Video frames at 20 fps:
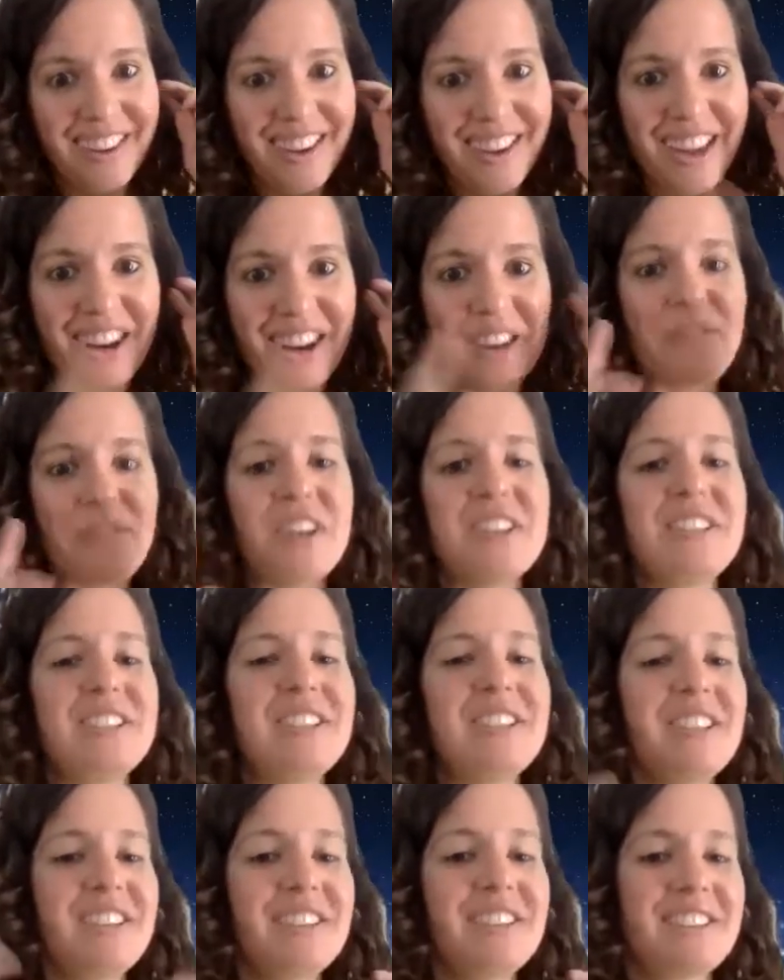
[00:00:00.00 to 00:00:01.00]
And if I
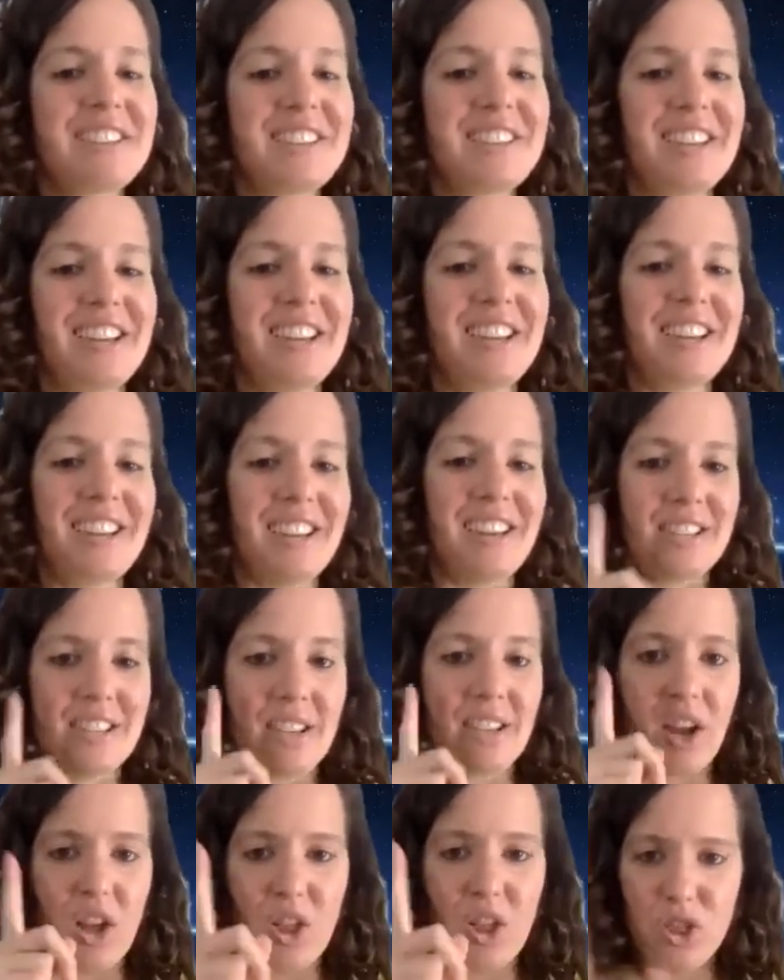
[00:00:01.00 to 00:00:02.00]
didn't see it as
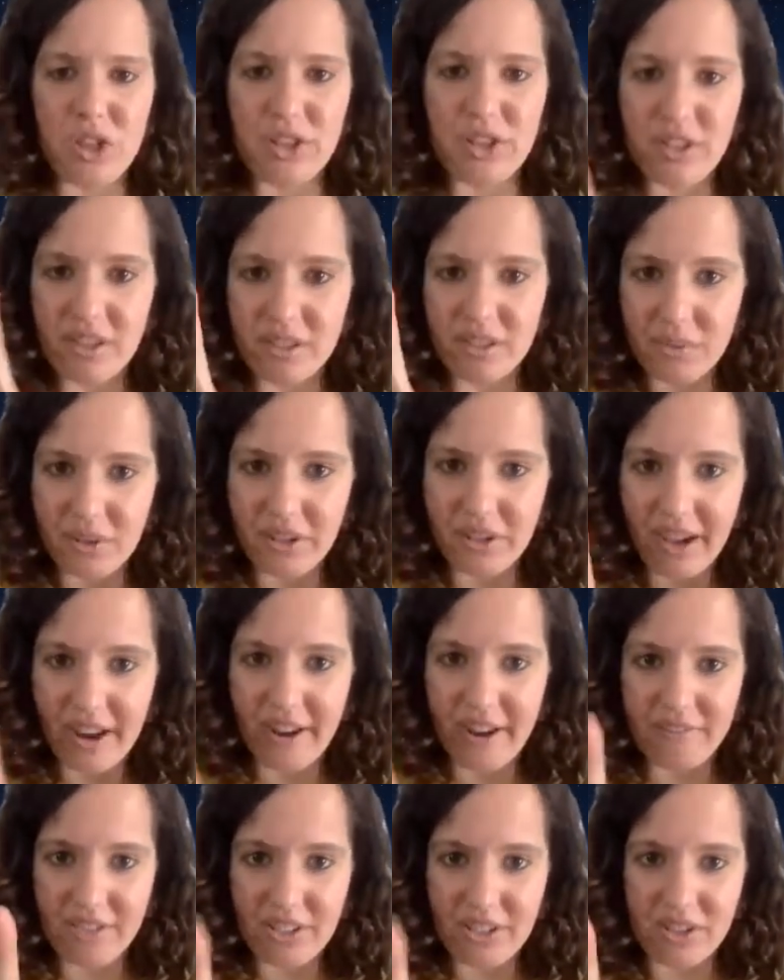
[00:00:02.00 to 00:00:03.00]
a, this is what you
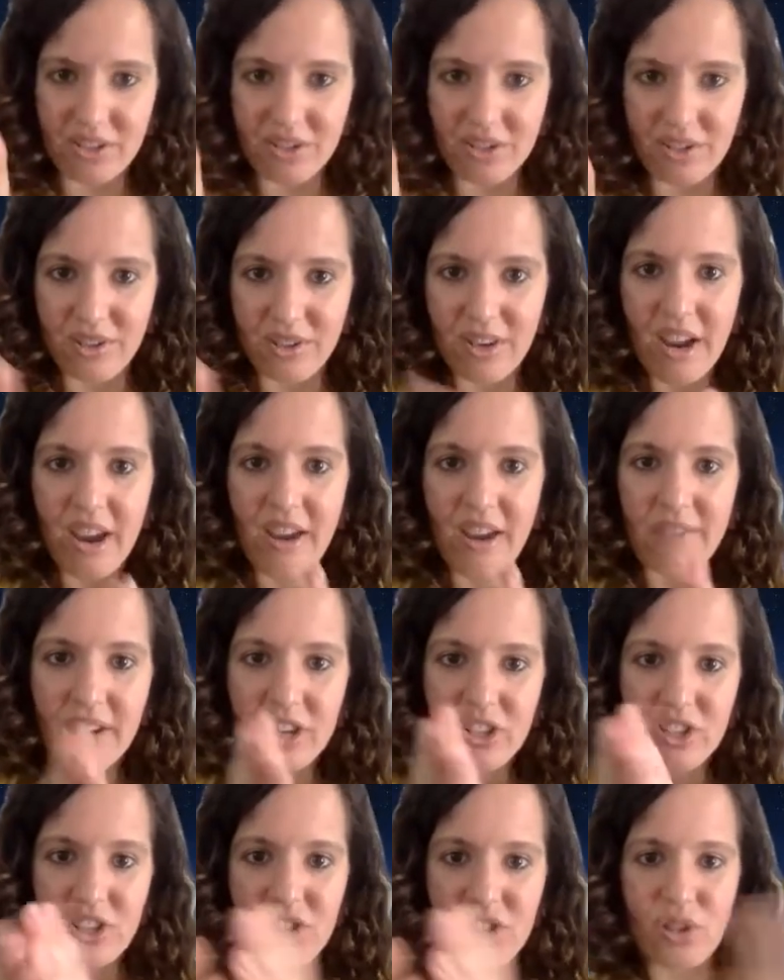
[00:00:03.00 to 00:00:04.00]
have to do, if I
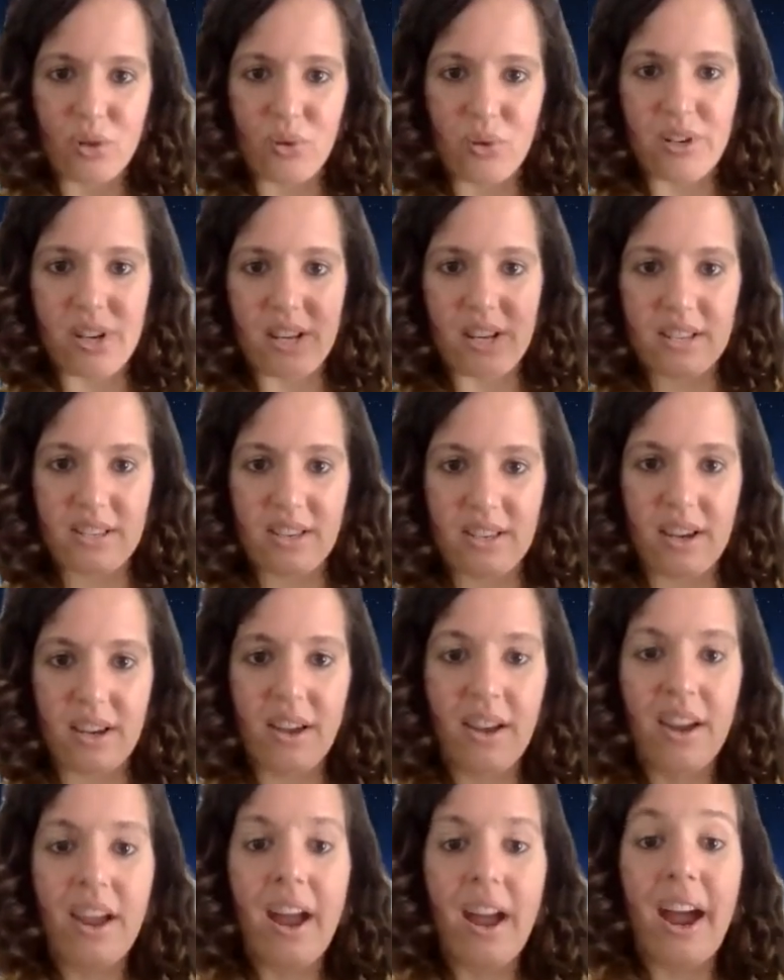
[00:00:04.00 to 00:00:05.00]
just saw it as a,
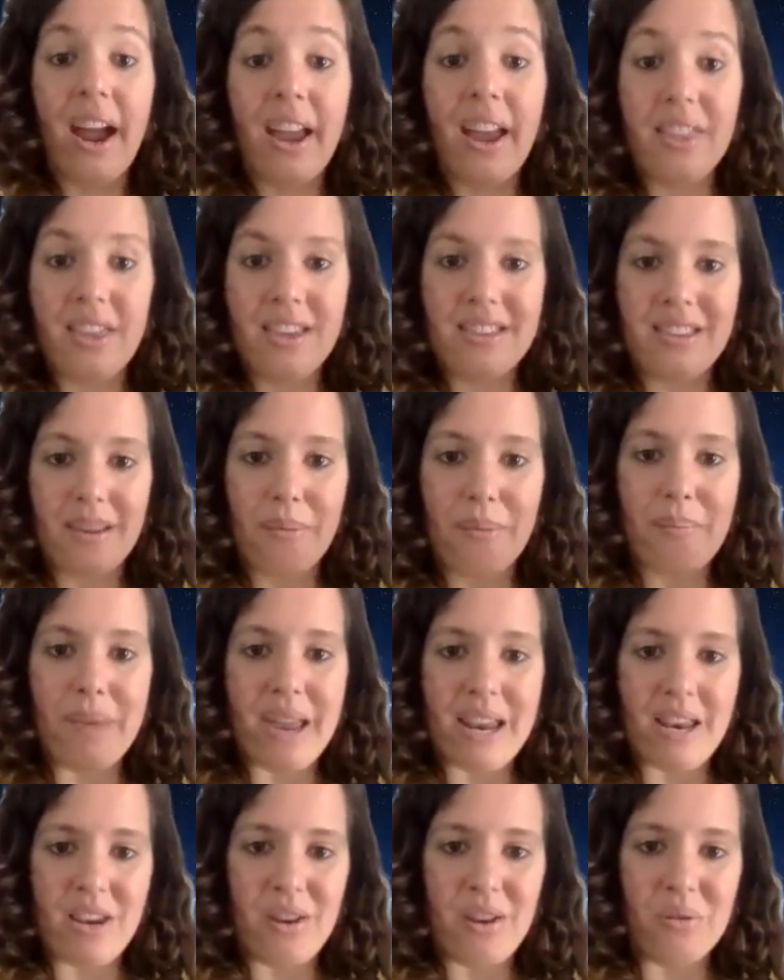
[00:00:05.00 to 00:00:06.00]
hey, there's a
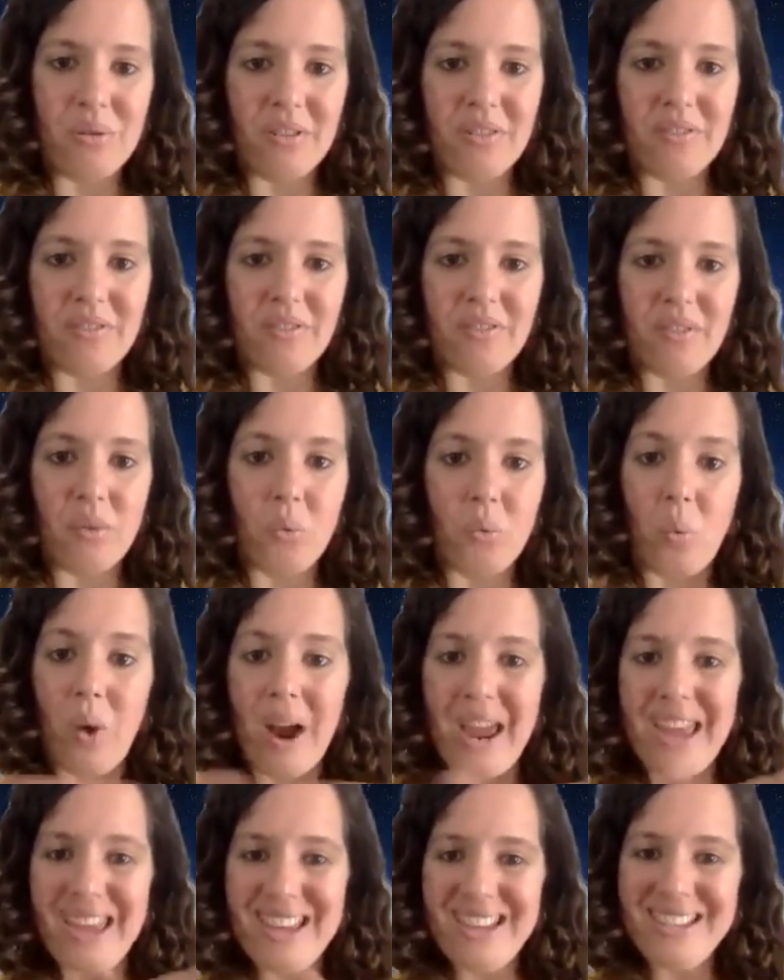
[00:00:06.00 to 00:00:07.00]
menu of
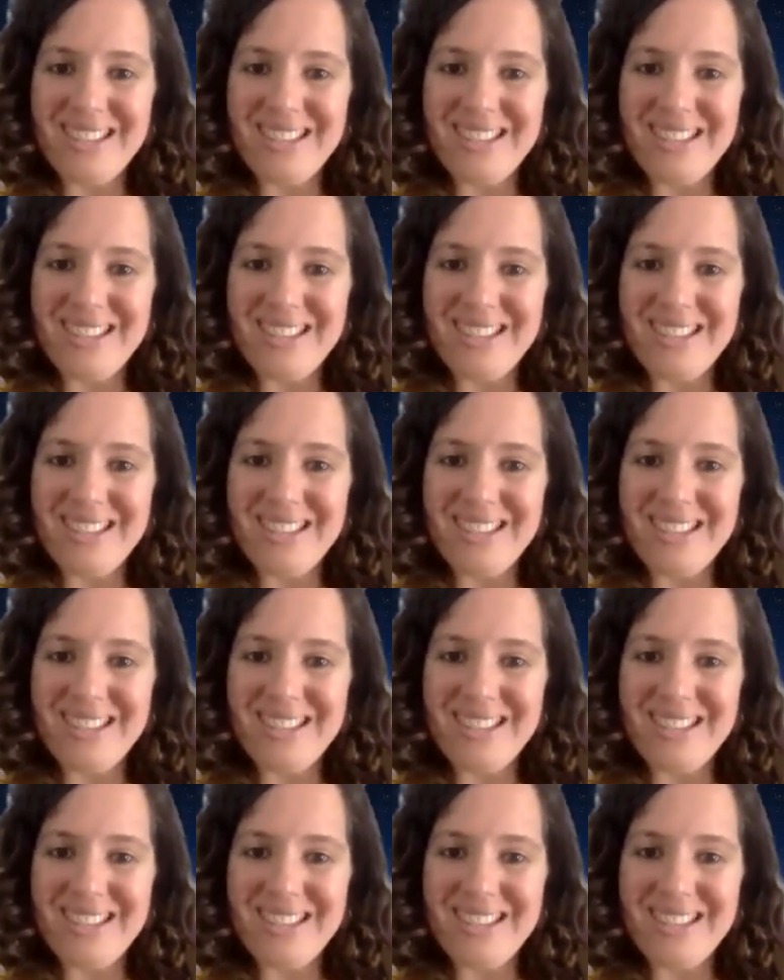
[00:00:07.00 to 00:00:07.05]
ways